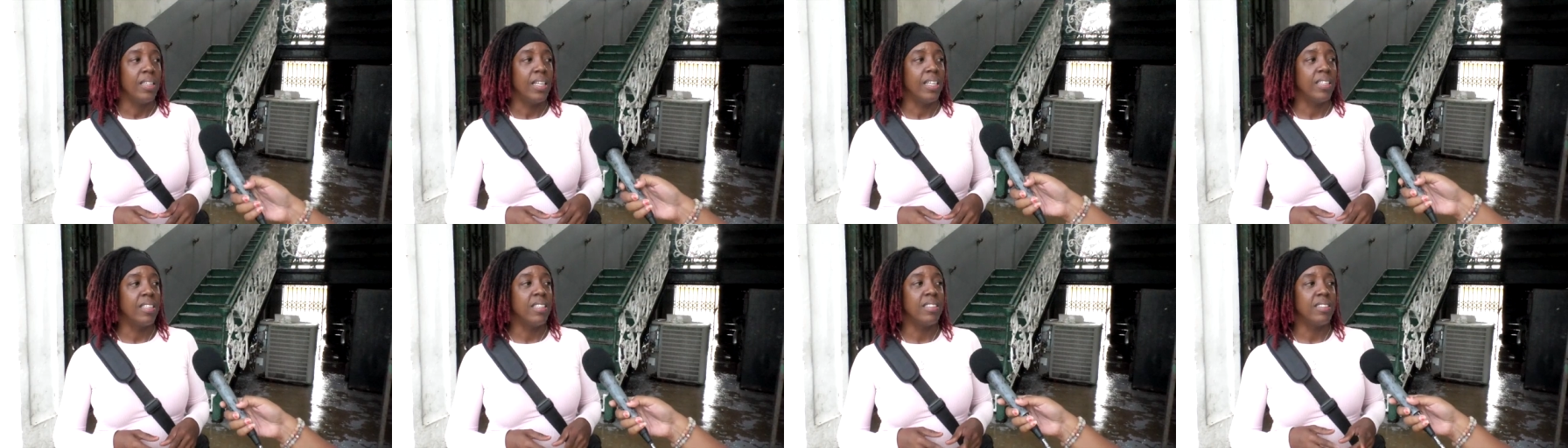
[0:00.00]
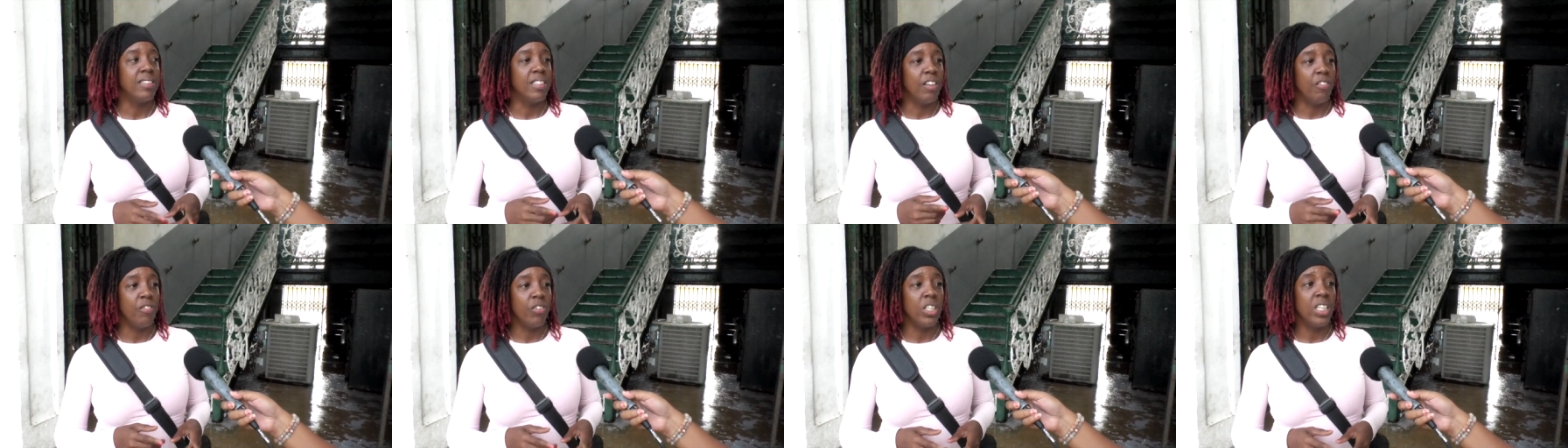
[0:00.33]
That is
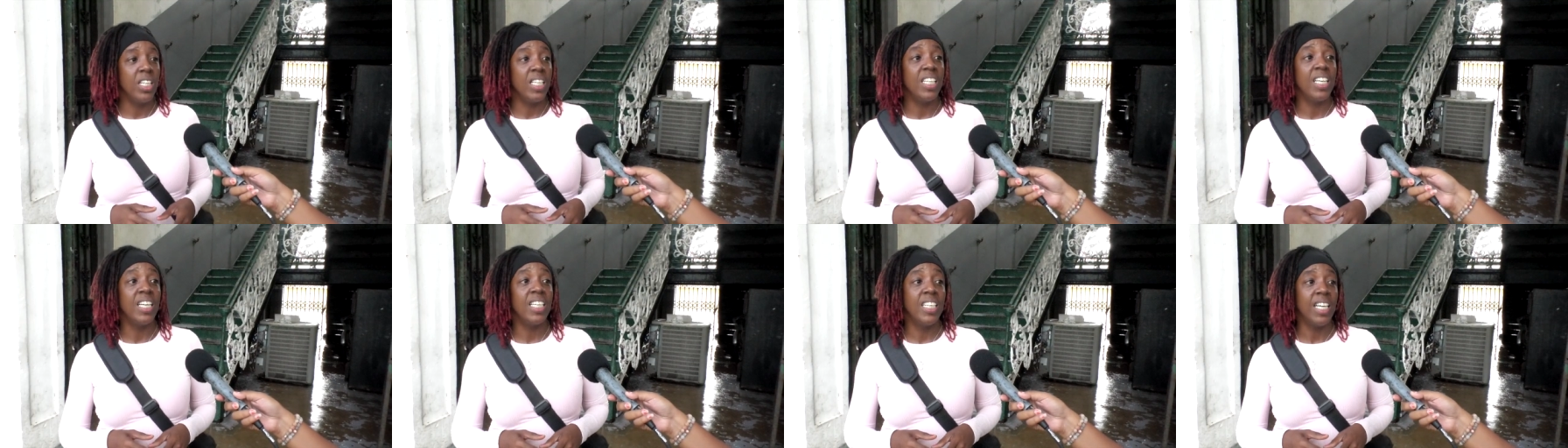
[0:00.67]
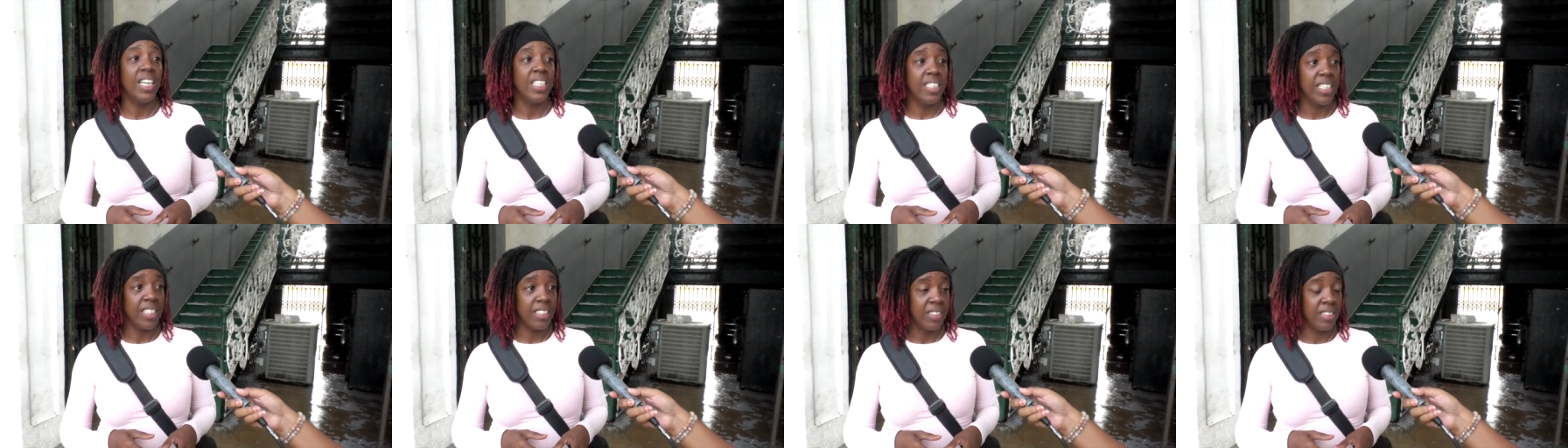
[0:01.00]
definitely an
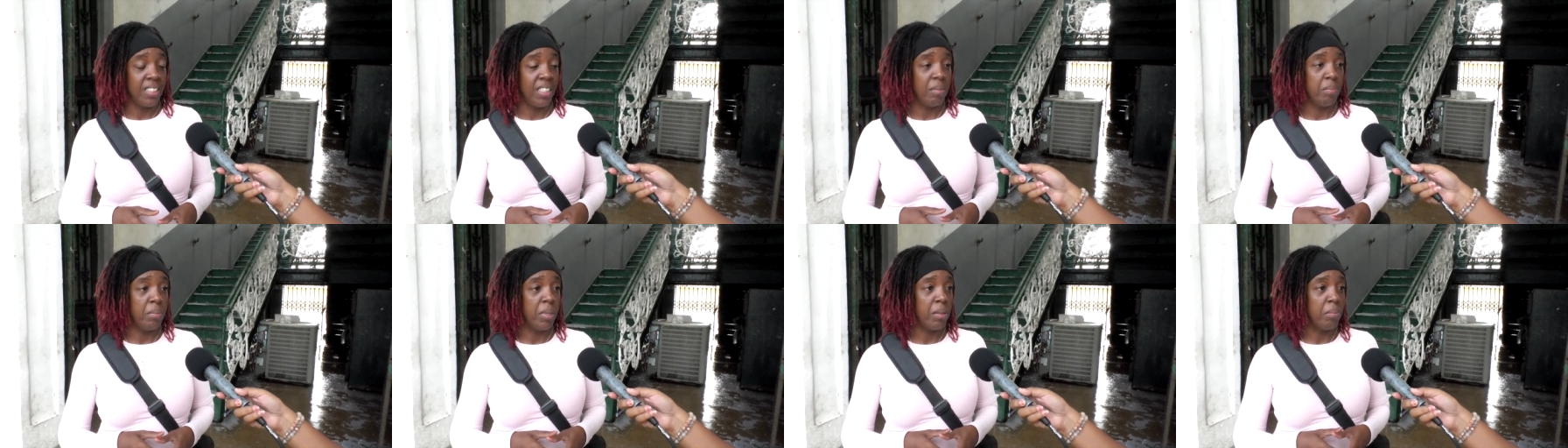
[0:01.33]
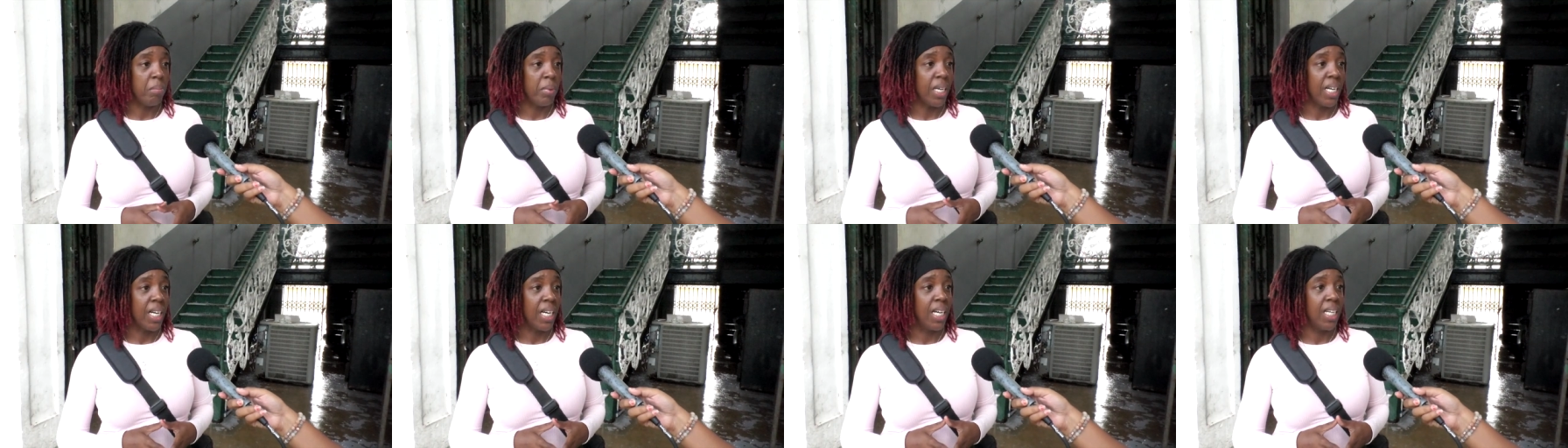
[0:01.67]
understatement,
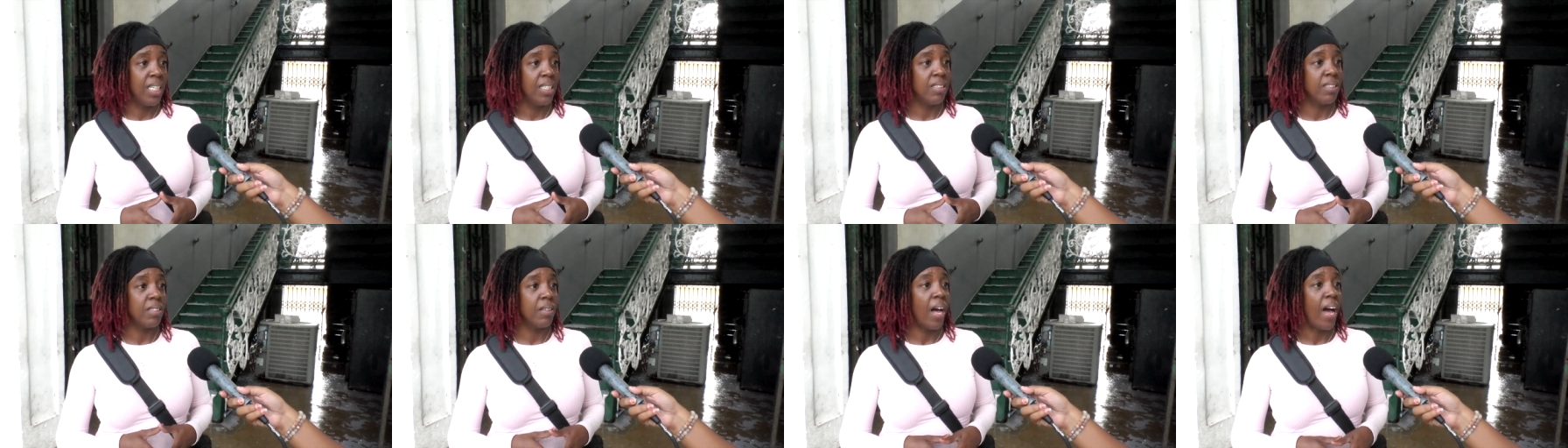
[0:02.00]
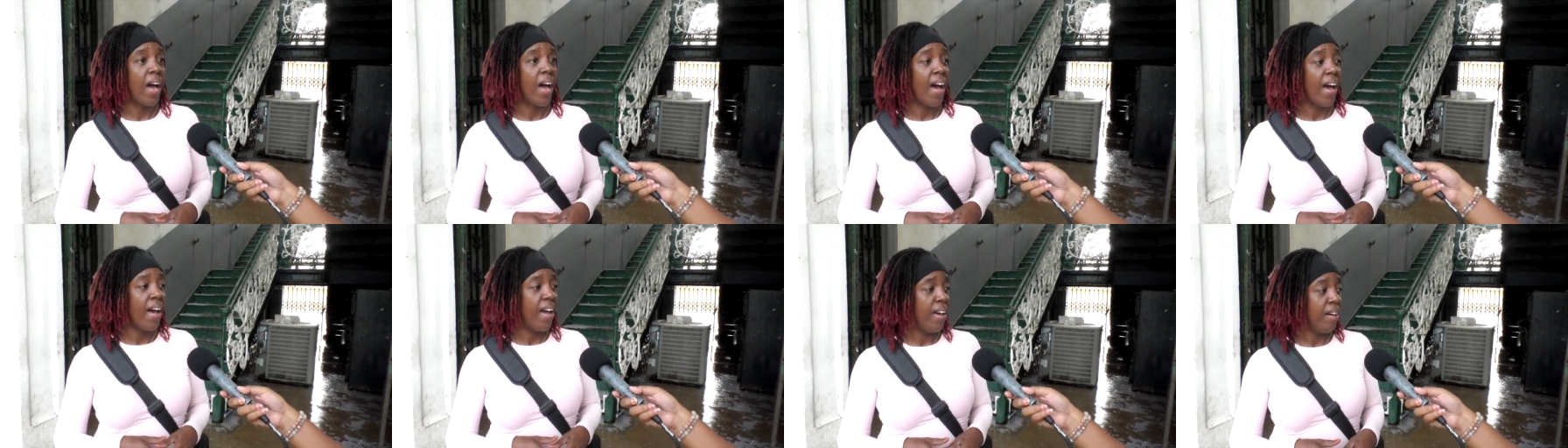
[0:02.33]
because
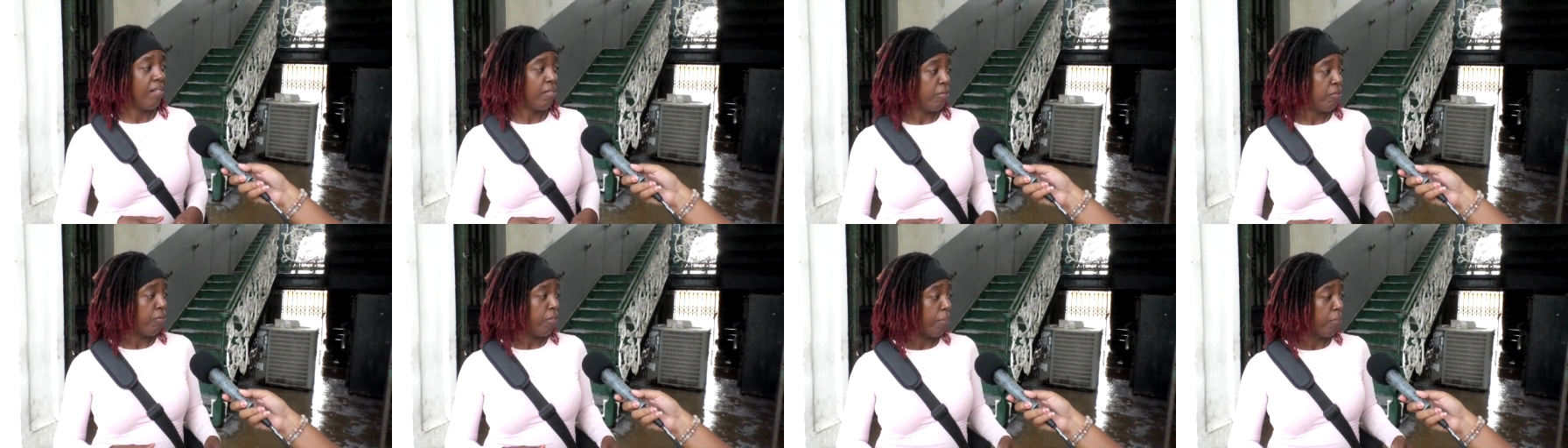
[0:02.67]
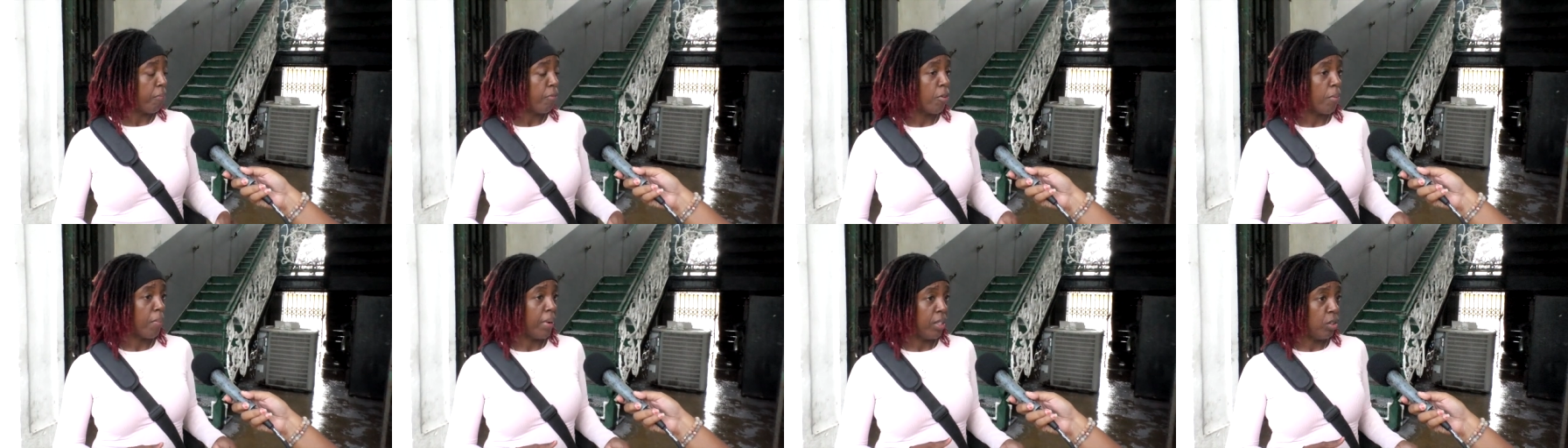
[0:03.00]
I have,
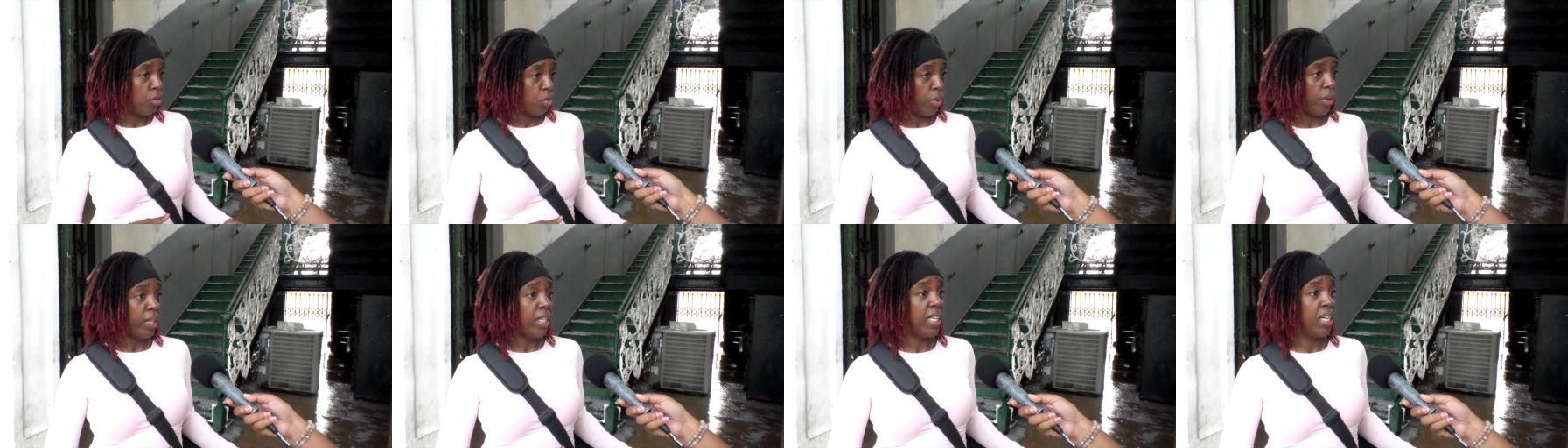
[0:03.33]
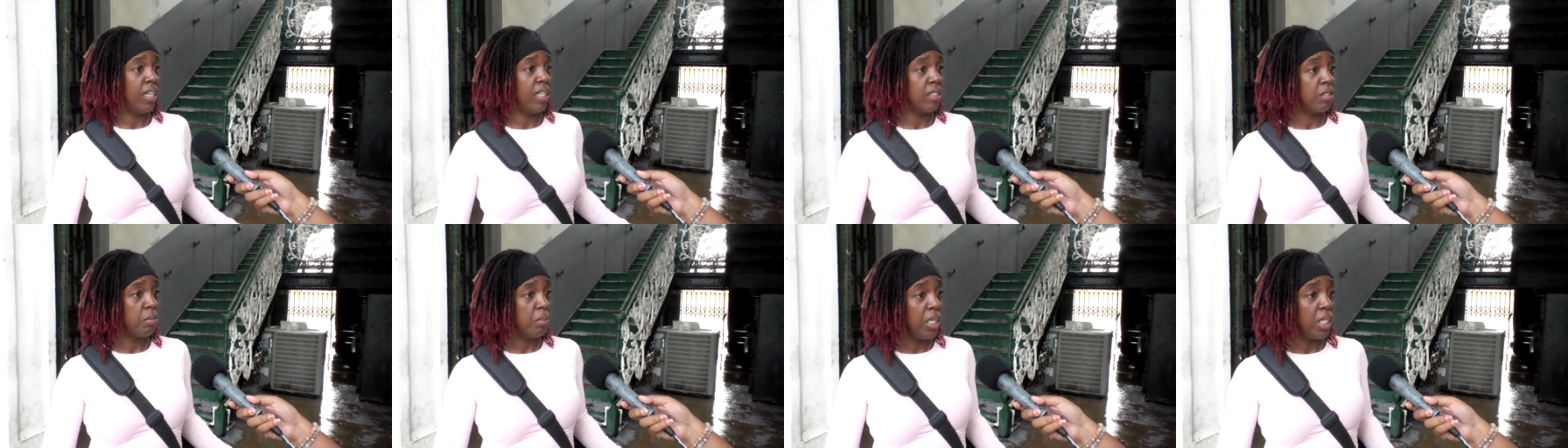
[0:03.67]
from my 20
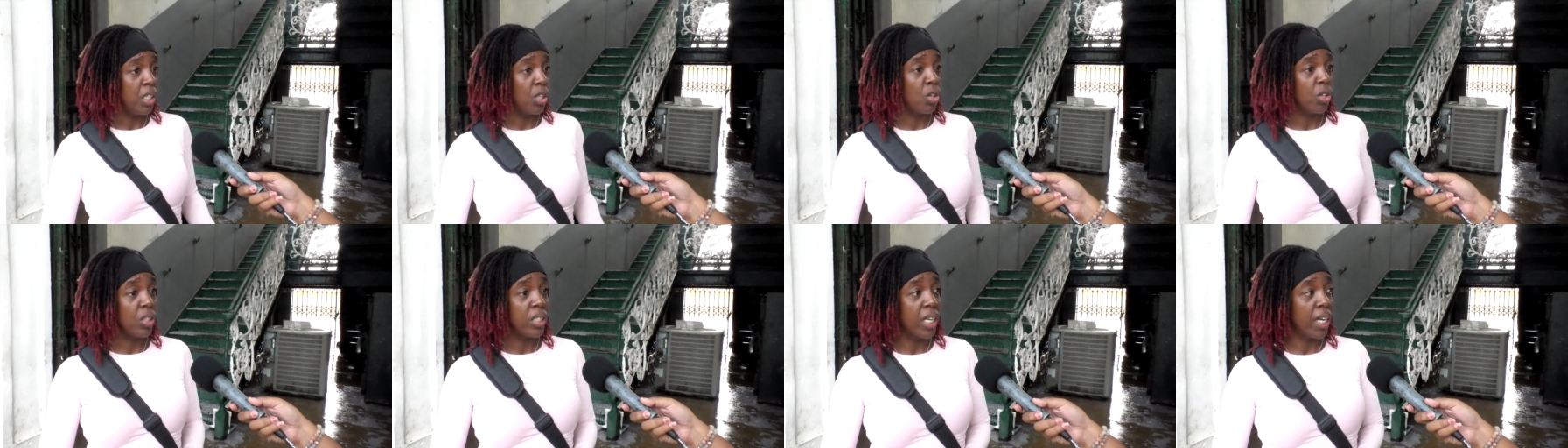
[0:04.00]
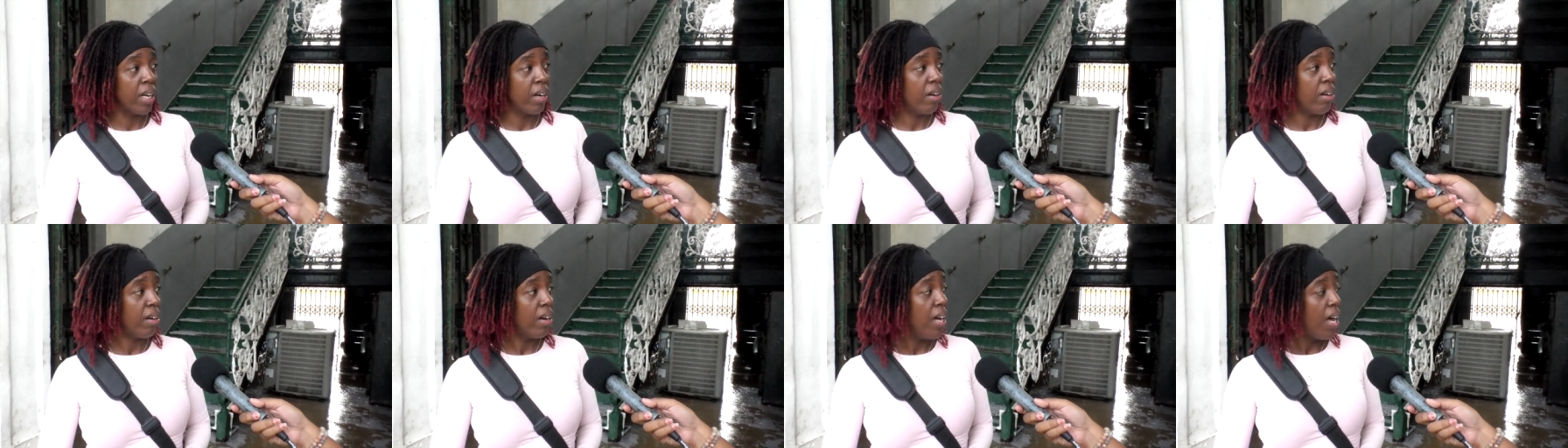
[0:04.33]
years being out
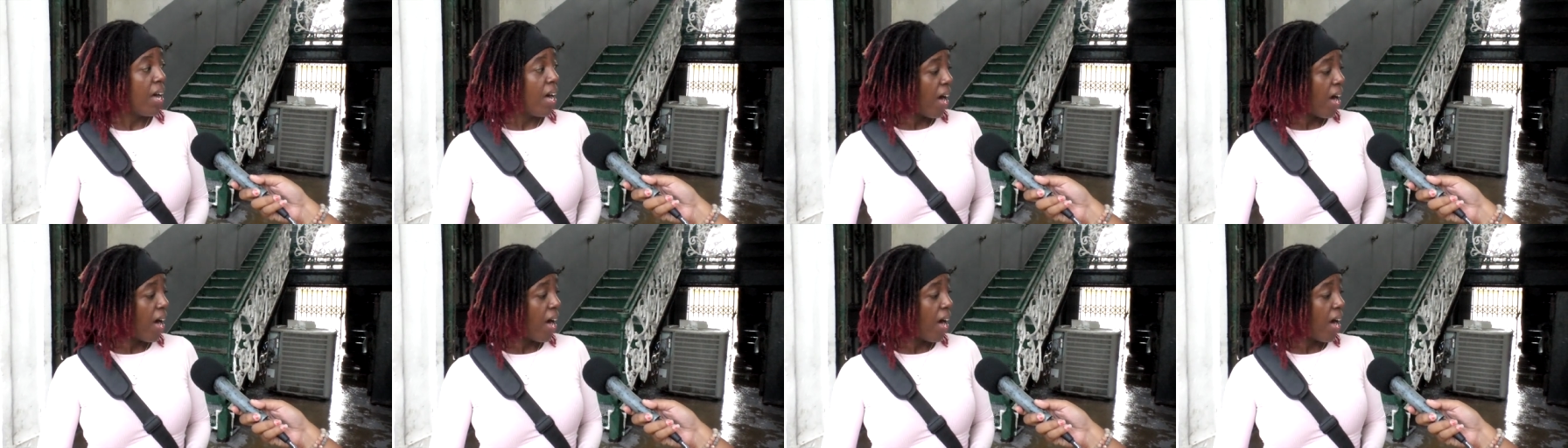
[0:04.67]
here,